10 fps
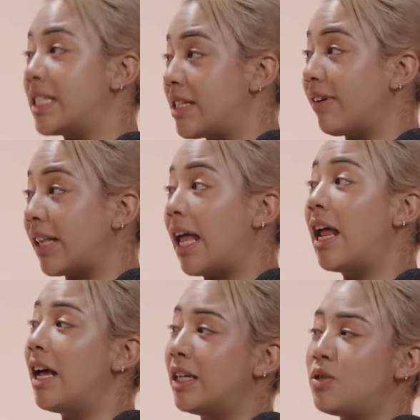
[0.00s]
and stuff like that?
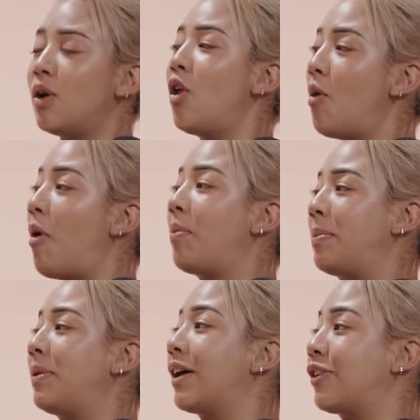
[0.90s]
So a lot more
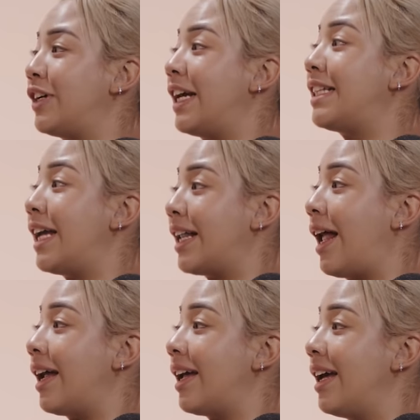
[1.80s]
people are creating
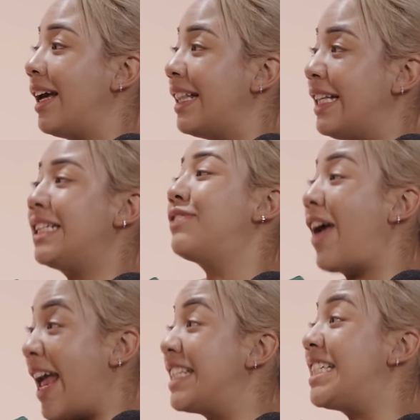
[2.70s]
like these
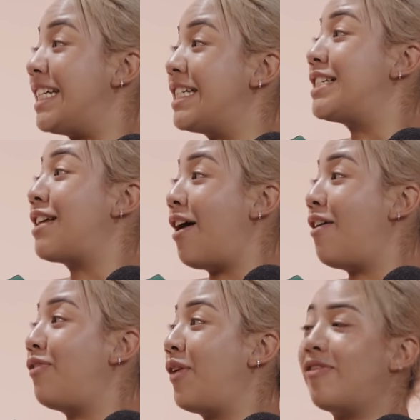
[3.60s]
fancy
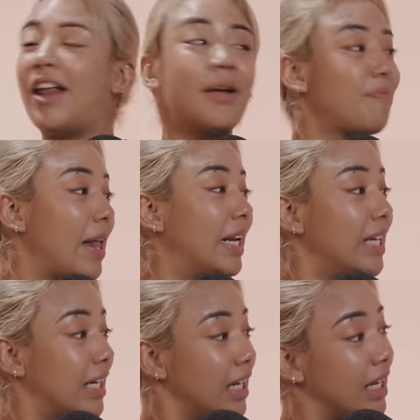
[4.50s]
stuff with like
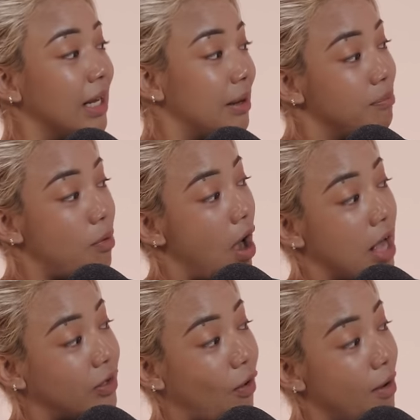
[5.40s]
padded
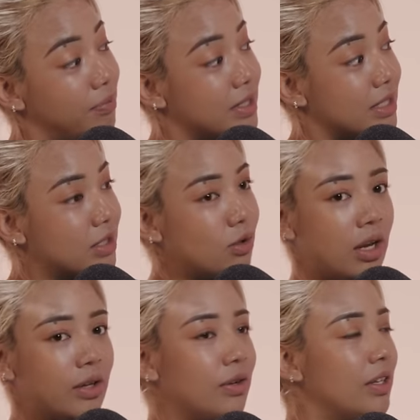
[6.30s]
bra tops. So
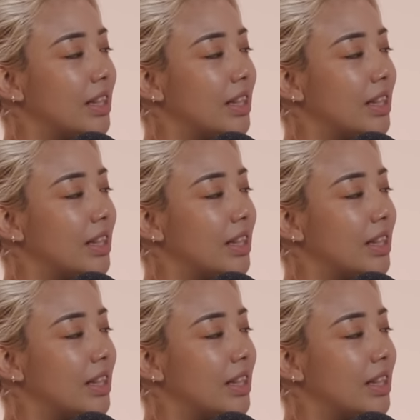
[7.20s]
like, don't you